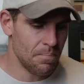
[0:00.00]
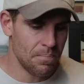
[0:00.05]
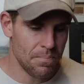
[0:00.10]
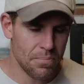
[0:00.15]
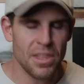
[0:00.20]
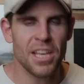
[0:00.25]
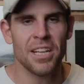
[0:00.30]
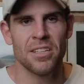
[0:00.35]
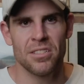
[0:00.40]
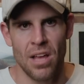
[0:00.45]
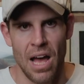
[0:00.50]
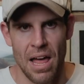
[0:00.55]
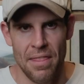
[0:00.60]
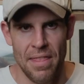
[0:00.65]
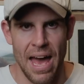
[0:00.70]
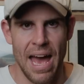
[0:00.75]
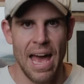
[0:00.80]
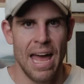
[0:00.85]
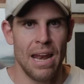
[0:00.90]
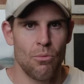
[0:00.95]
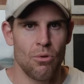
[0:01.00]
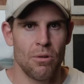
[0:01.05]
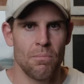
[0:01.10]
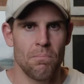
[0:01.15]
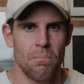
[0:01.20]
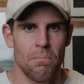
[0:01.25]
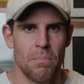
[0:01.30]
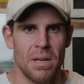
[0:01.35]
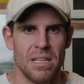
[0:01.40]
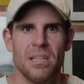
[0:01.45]
things like that. And it would
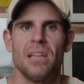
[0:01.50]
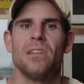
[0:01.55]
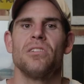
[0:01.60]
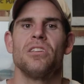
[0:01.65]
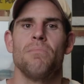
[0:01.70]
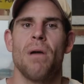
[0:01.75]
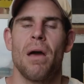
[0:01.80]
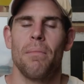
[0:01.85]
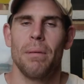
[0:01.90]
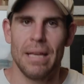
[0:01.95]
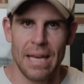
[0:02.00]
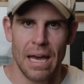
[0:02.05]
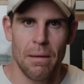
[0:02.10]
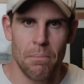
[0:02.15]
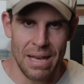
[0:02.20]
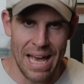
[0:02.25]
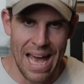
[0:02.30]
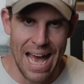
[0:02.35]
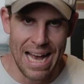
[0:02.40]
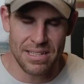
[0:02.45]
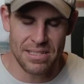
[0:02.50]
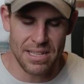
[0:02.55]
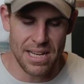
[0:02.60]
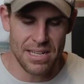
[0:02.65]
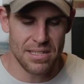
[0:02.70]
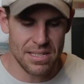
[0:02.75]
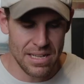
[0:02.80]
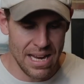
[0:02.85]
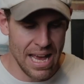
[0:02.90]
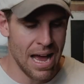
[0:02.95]
essentially maybe get me
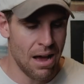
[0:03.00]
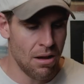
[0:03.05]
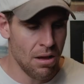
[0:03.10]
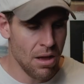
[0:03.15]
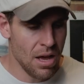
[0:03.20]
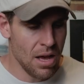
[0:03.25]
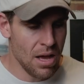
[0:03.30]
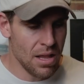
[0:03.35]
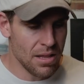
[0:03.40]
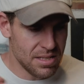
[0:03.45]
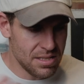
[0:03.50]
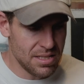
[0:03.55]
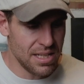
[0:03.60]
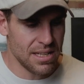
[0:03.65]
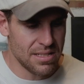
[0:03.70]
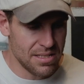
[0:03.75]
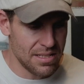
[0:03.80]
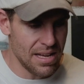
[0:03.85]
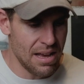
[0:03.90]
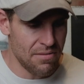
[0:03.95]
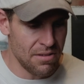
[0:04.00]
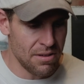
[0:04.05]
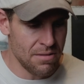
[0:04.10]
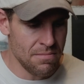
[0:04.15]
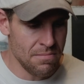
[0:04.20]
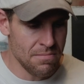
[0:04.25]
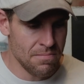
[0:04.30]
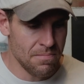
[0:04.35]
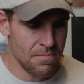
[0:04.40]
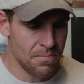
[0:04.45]
access. Now, the
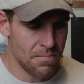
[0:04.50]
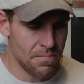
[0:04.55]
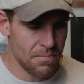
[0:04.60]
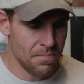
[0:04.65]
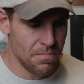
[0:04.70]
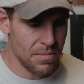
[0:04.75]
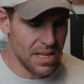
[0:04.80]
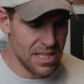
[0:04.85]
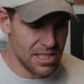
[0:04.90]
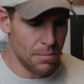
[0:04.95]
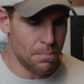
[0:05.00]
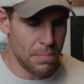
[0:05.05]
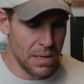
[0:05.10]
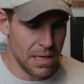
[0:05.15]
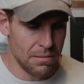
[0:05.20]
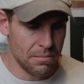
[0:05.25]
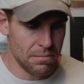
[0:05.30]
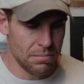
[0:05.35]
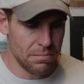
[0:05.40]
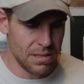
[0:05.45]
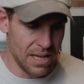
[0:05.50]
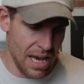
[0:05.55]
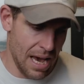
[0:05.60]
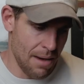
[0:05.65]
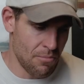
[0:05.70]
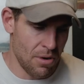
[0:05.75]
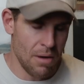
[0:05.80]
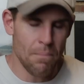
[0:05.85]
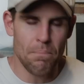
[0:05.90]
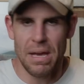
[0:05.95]
6.7 is a big
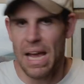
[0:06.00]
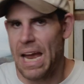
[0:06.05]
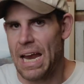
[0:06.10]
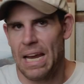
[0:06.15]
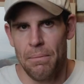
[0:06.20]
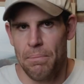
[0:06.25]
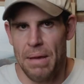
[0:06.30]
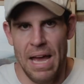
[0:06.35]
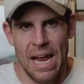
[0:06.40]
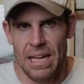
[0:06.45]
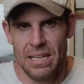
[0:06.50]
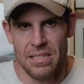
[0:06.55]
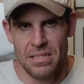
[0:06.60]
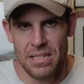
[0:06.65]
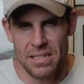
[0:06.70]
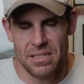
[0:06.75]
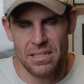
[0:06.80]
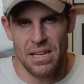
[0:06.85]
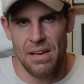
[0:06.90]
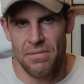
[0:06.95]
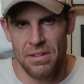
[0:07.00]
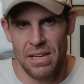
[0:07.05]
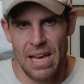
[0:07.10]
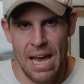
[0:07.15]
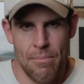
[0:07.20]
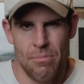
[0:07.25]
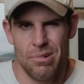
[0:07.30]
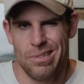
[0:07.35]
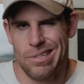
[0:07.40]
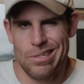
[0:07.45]
camera. Any 6.7
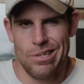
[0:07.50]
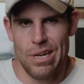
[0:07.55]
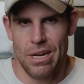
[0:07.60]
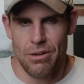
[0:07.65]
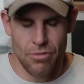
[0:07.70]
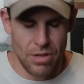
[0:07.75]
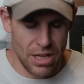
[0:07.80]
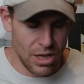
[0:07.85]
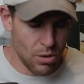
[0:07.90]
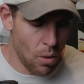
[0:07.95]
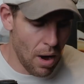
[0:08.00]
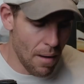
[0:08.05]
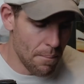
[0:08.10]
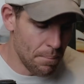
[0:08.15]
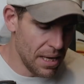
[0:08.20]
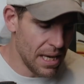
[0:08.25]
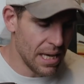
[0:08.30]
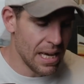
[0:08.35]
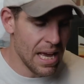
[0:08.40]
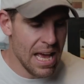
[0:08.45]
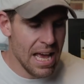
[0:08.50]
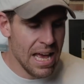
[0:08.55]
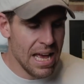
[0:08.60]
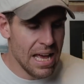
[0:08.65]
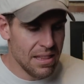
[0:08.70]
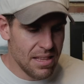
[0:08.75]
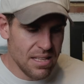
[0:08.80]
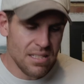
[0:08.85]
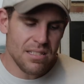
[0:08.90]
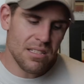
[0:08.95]
cameras are generally quite big.
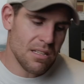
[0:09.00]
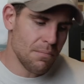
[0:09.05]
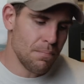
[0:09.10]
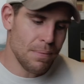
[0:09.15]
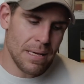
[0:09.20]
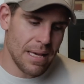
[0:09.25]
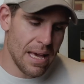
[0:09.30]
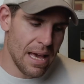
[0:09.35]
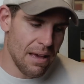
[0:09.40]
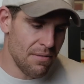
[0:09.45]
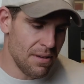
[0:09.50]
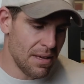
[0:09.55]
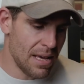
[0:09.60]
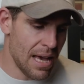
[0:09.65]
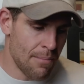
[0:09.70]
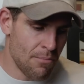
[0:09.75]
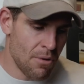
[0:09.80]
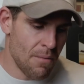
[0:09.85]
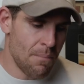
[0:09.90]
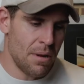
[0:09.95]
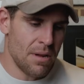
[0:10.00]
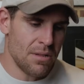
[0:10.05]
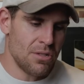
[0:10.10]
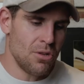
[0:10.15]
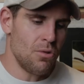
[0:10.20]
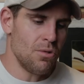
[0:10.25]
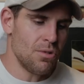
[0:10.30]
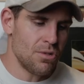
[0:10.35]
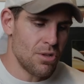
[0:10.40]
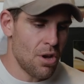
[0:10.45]
This is a big, heavy camera, but it's
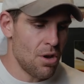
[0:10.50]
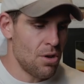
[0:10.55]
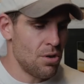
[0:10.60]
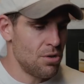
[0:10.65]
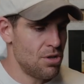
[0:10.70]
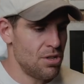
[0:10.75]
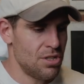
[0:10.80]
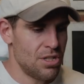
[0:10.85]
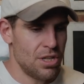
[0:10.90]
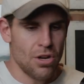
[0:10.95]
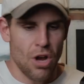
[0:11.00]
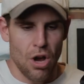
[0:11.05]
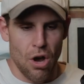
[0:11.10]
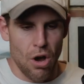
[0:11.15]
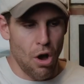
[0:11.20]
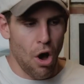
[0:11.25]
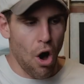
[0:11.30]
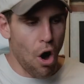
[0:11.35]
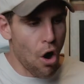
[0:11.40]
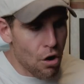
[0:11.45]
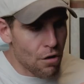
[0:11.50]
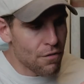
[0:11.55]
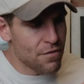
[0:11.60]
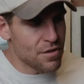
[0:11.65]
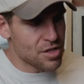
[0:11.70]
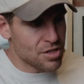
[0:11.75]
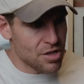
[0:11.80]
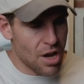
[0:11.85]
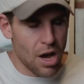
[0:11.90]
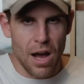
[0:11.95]
also just an
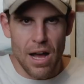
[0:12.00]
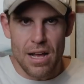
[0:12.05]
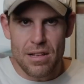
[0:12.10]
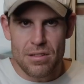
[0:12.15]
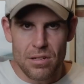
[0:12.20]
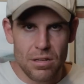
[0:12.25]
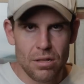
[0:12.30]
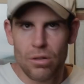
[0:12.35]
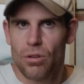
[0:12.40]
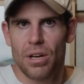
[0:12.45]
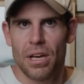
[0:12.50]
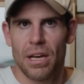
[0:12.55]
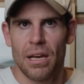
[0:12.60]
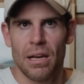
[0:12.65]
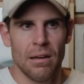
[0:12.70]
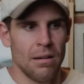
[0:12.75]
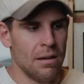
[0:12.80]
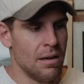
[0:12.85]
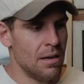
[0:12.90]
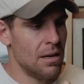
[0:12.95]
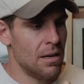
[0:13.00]
oversized looking